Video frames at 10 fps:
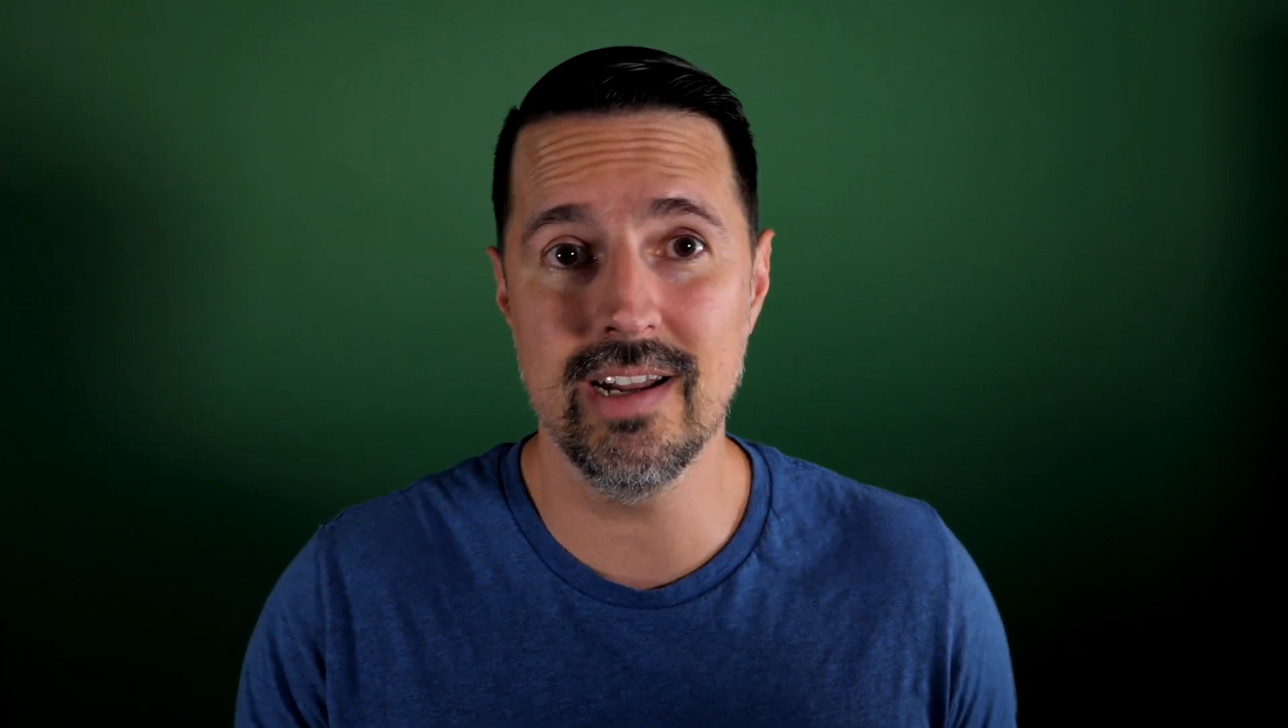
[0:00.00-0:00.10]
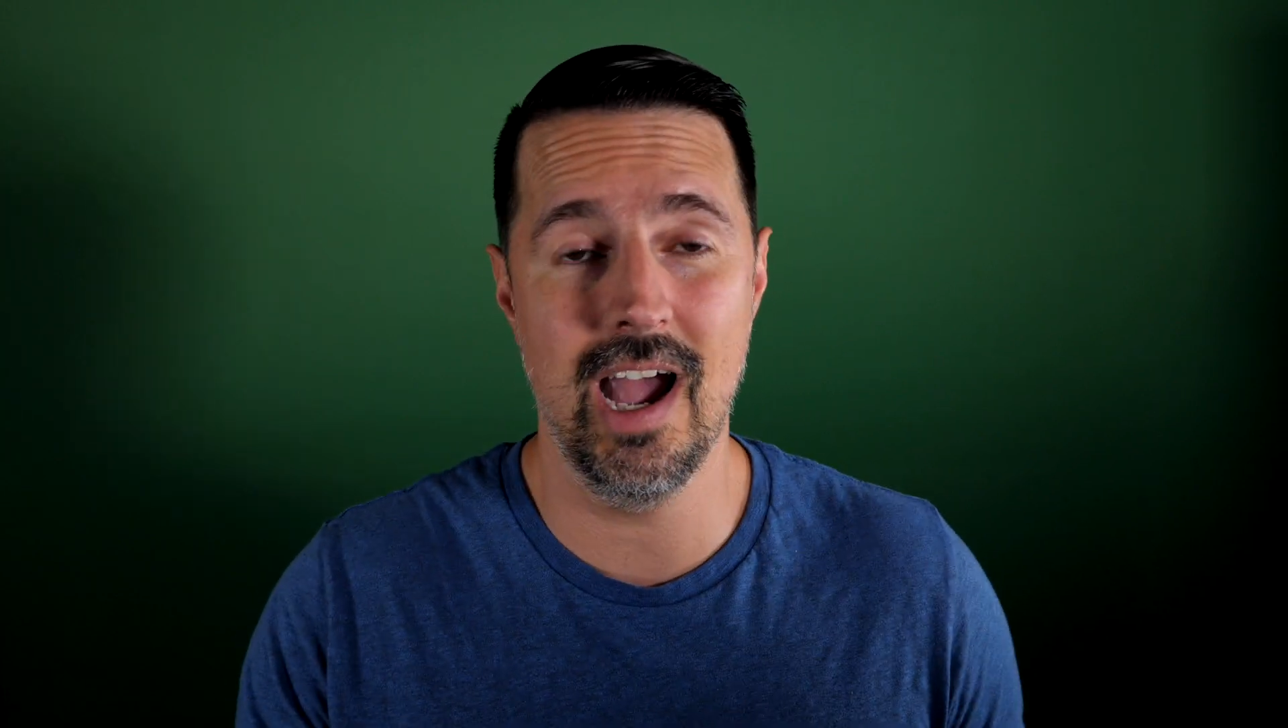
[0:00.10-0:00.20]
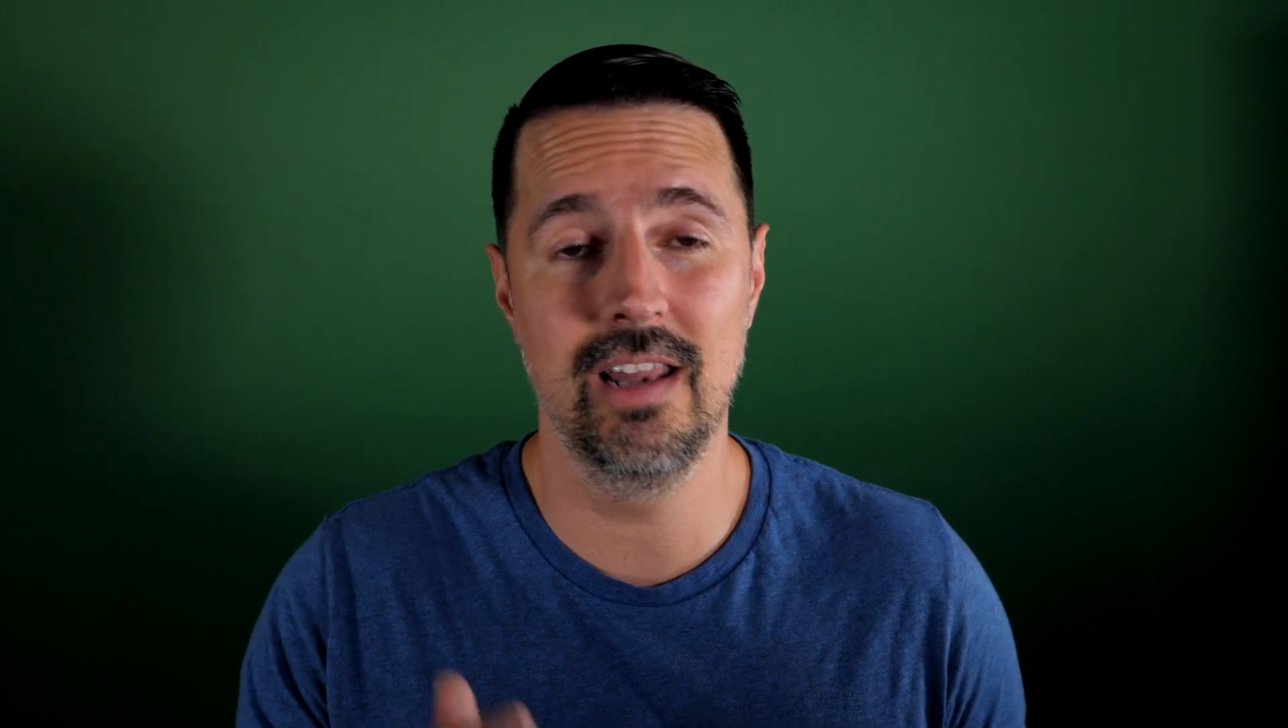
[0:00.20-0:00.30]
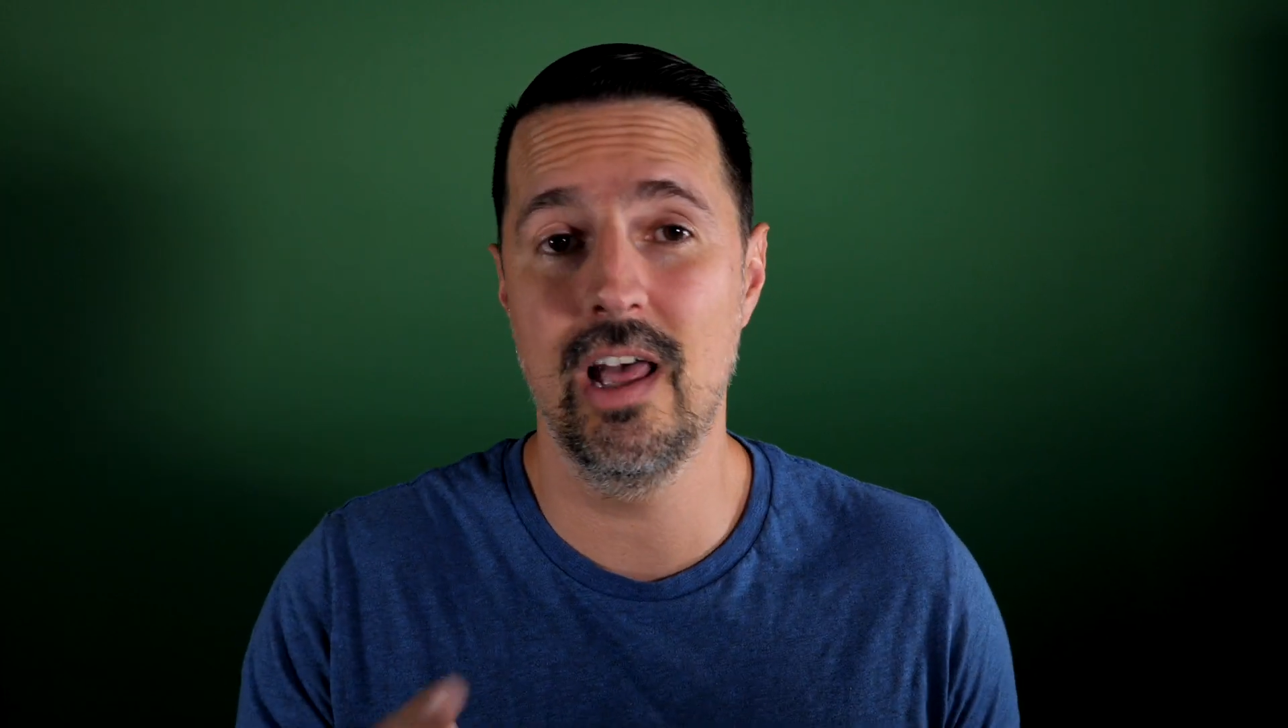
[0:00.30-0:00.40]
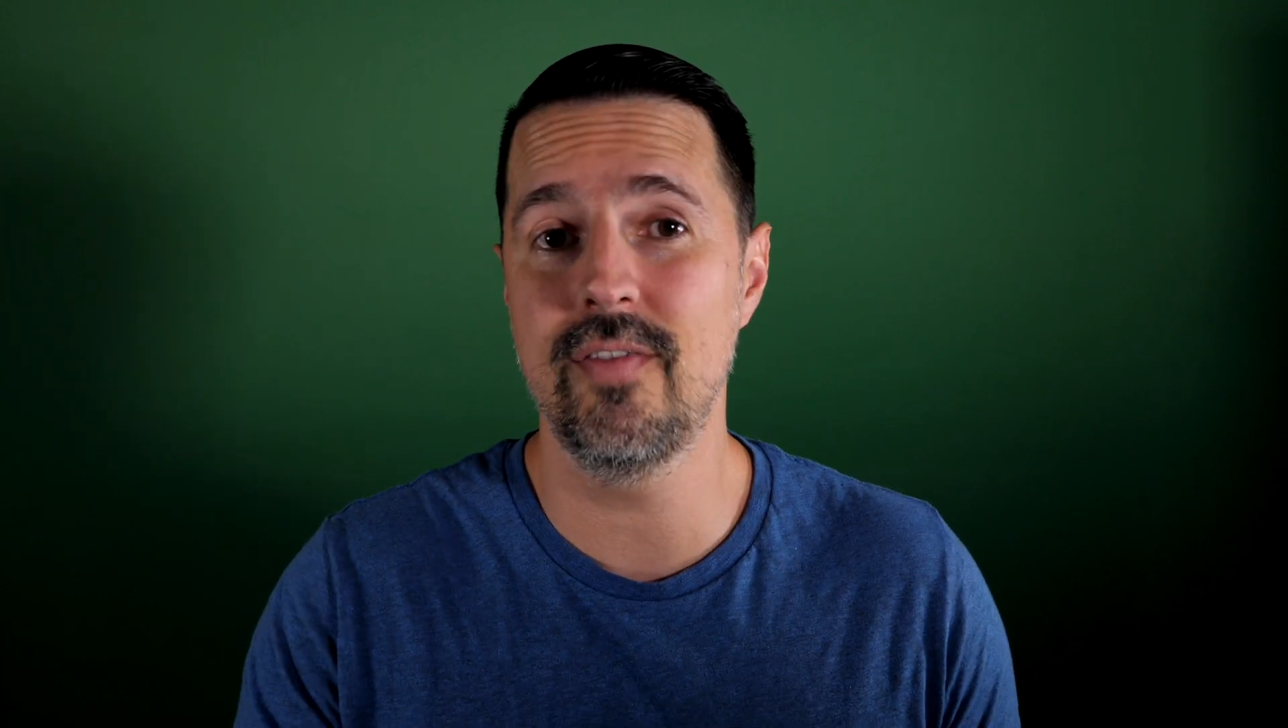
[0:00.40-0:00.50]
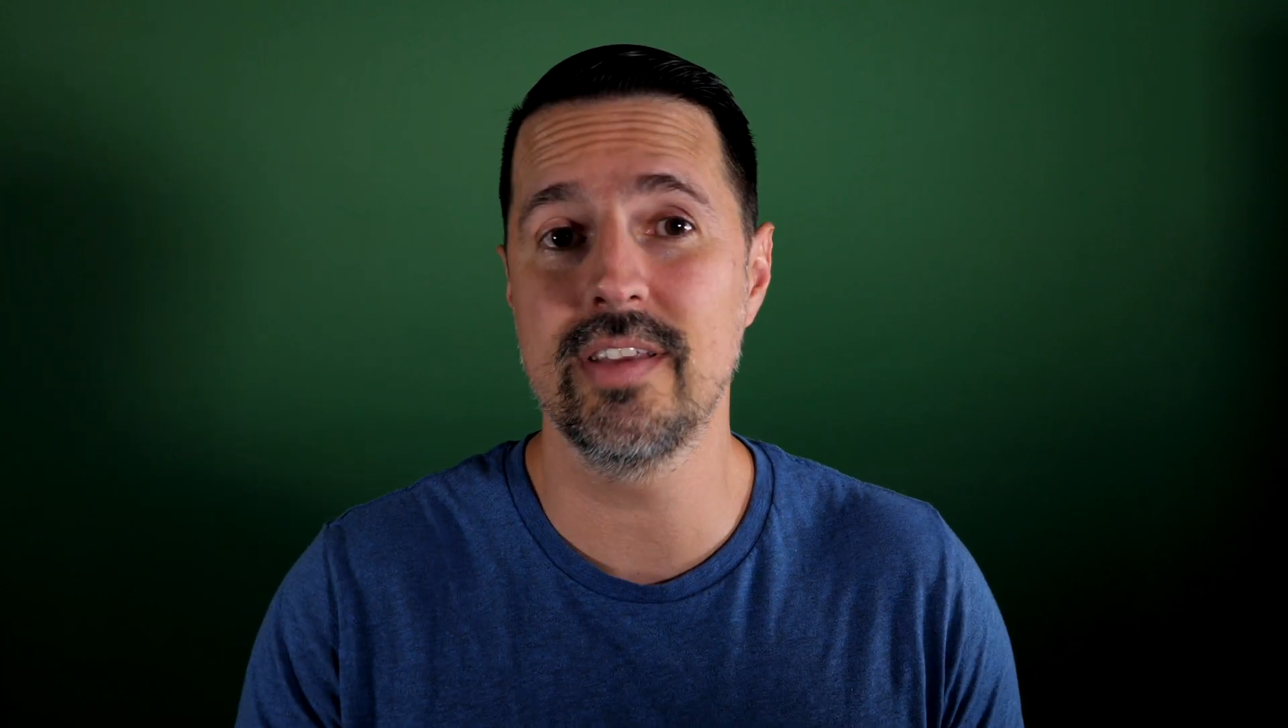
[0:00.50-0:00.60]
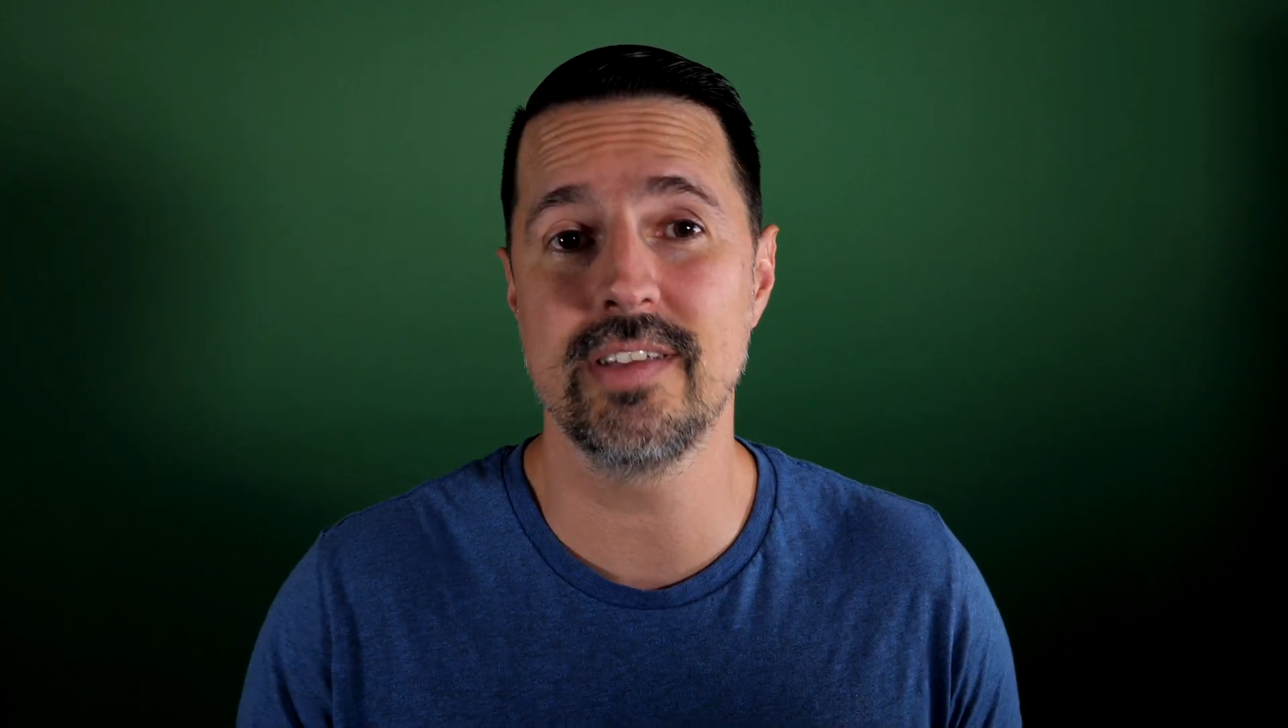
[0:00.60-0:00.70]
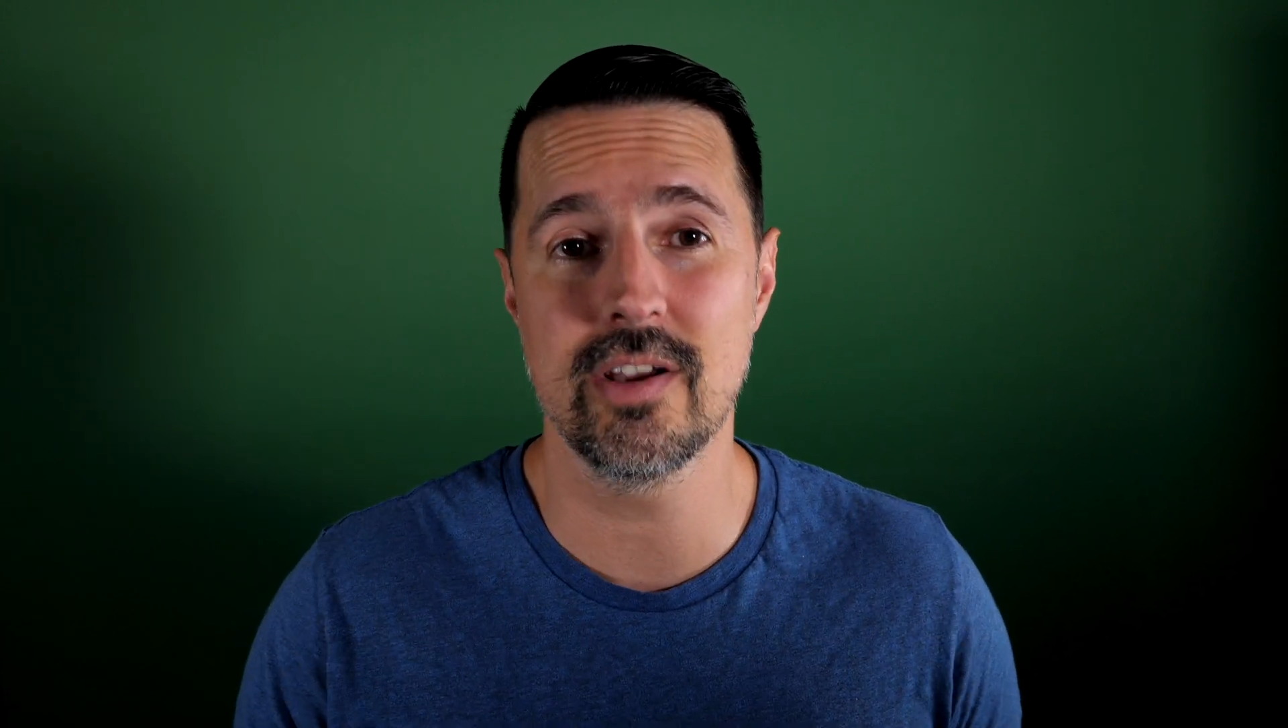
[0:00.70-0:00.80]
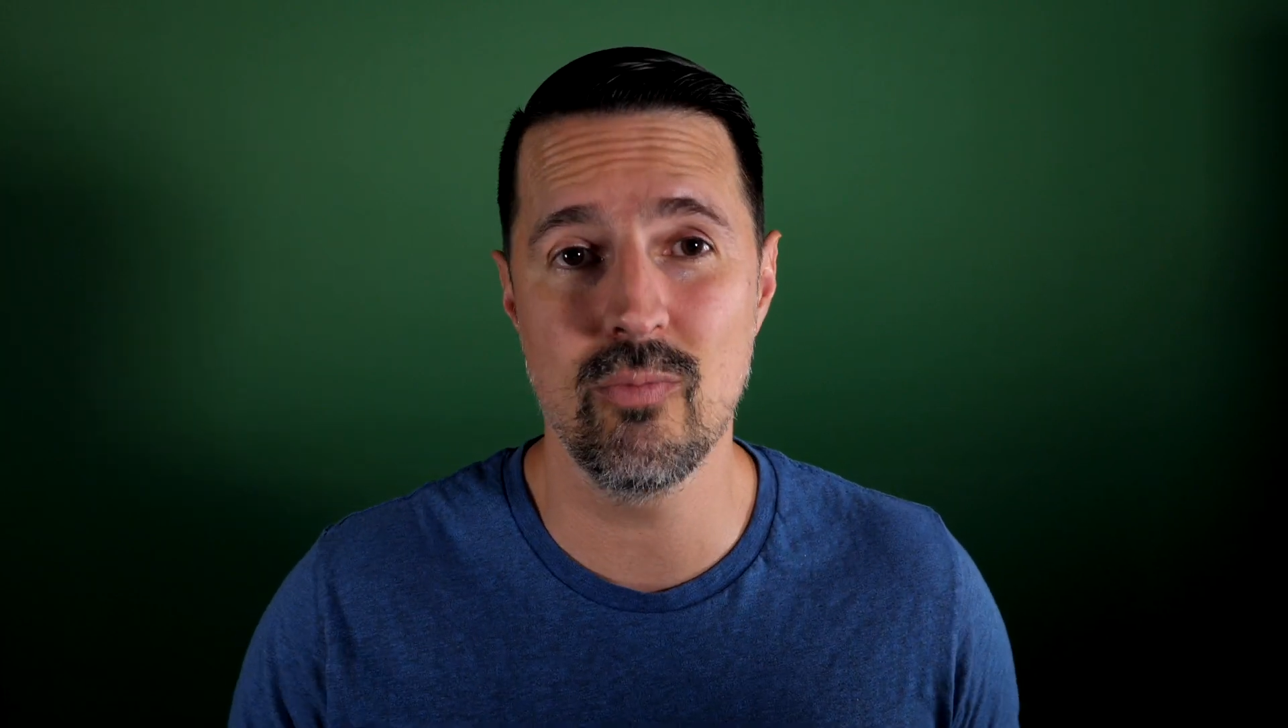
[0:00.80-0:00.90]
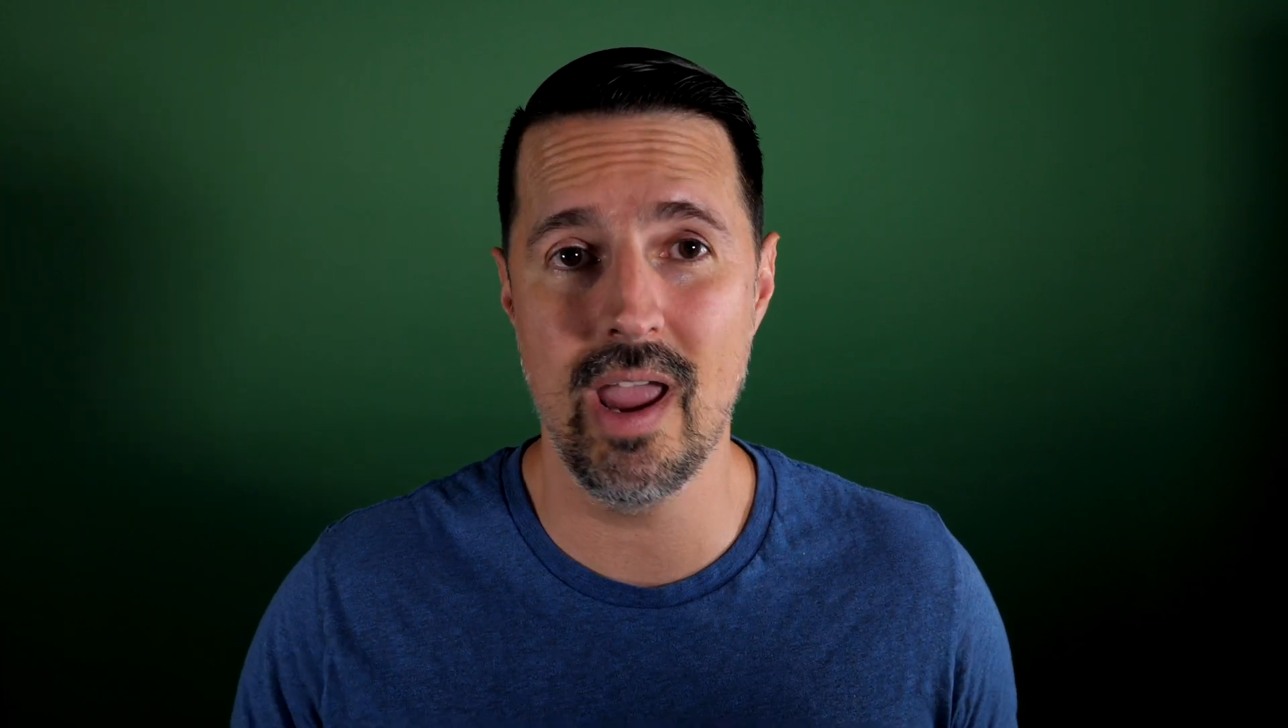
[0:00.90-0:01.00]
I love
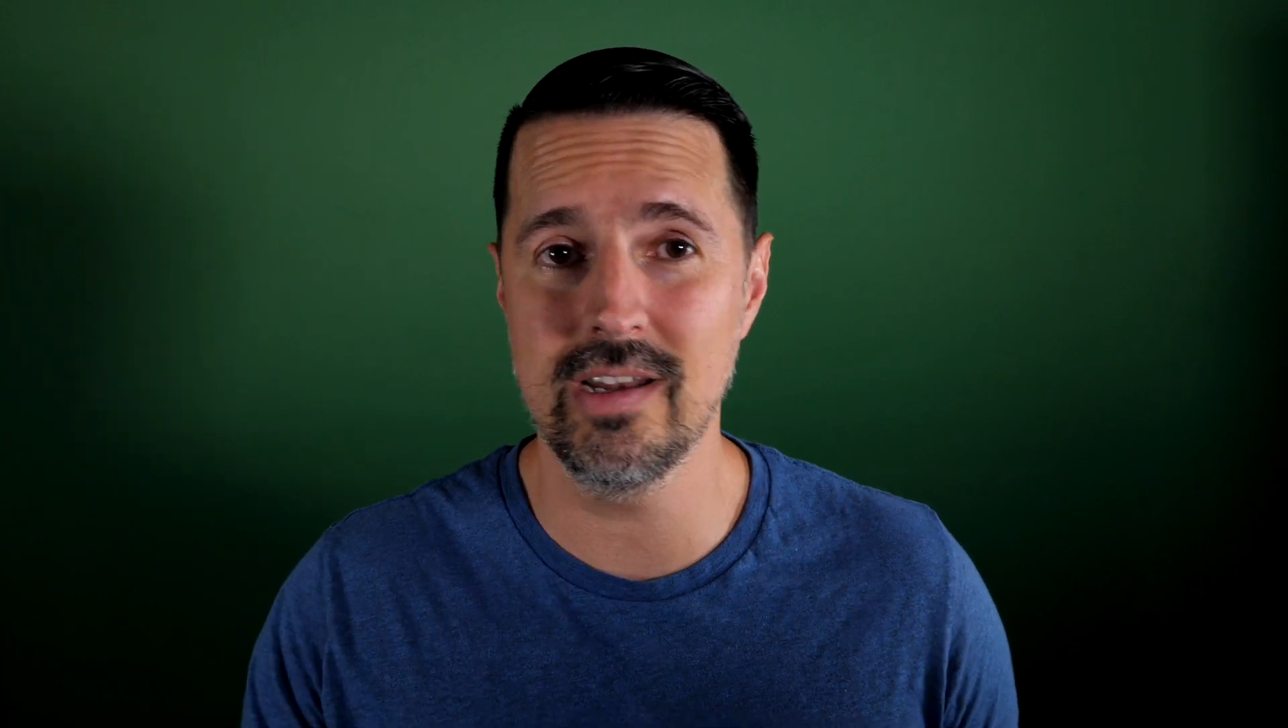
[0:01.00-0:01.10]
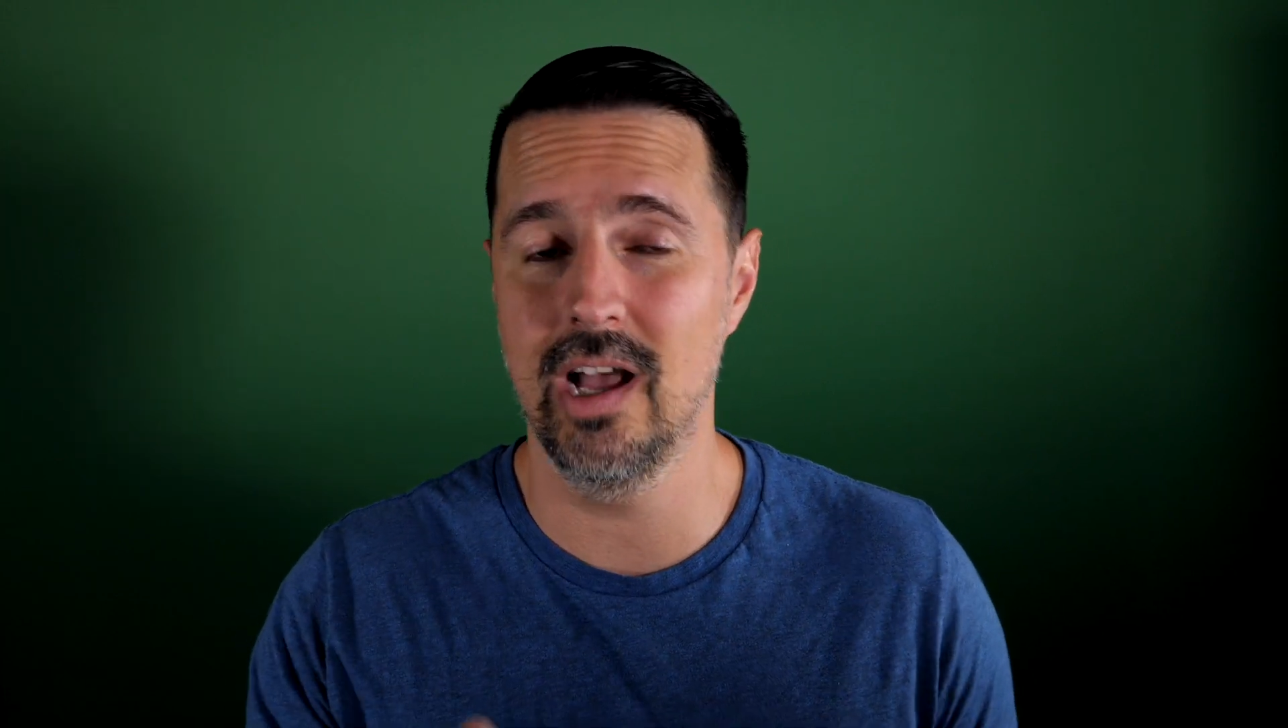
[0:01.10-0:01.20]
async await.